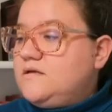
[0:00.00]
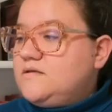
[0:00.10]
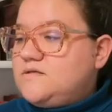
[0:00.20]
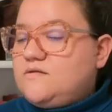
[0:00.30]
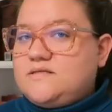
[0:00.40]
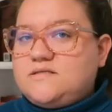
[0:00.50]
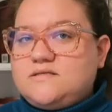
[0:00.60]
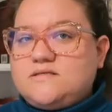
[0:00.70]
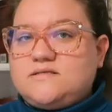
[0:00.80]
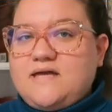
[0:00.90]
So this
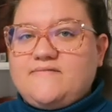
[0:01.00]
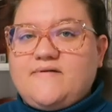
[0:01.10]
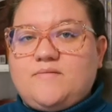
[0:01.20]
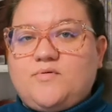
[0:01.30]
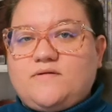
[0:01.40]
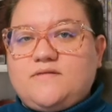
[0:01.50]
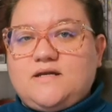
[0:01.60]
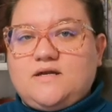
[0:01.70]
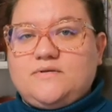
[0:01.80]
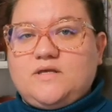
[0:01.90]
is a sci-fi book that
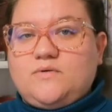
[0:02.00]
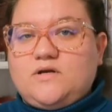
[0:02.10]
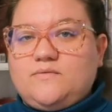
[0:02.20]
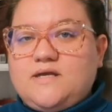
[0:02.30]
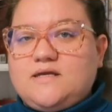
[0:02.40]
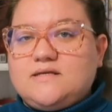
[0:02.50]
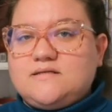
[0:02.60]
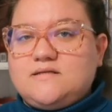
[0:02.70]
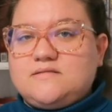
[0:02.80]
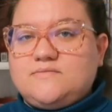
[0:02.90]
I really want to read because
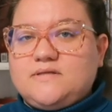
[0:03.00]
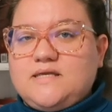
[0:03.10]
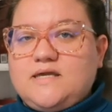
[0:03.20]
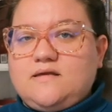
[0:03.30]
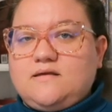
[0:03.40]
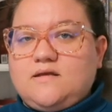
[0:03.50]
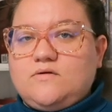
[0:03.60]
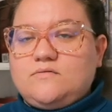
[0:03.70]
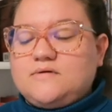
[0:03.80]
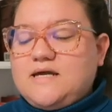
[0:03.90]
it's really, you
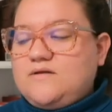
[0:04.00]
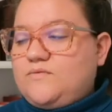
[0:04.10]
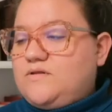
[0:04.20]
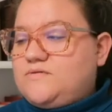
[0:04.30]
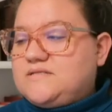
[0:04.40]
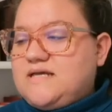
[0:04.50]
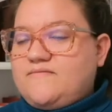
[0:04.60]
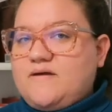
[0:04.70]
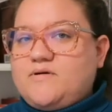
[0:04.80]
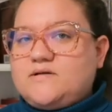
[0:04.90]
know, kind of one of those
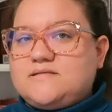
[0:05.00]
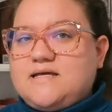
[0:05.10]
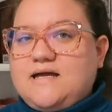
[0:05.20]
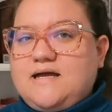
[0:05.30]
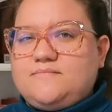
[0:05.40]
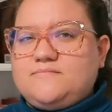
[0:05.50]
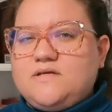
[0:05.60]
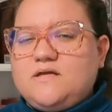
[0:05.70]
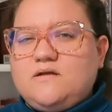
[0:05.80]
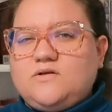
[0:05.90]
sci-fi books that I
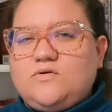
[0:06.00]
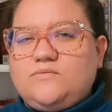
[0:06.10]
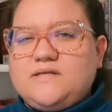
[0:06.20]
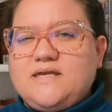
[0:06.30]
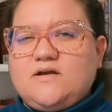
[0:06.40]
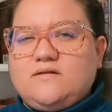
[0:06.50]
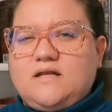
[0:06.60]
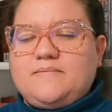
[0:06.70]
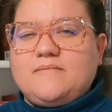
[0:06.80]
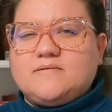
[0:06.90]
don't really hear a
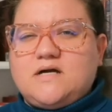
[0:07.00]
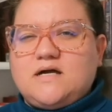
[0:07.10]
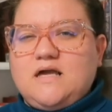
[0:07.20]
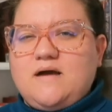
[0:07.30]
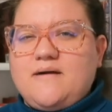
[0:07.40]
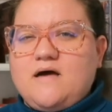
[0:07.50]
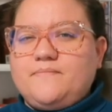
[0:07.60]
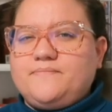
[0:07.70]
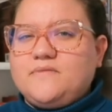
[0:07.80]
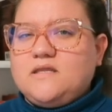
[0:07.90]
lot of people talking about.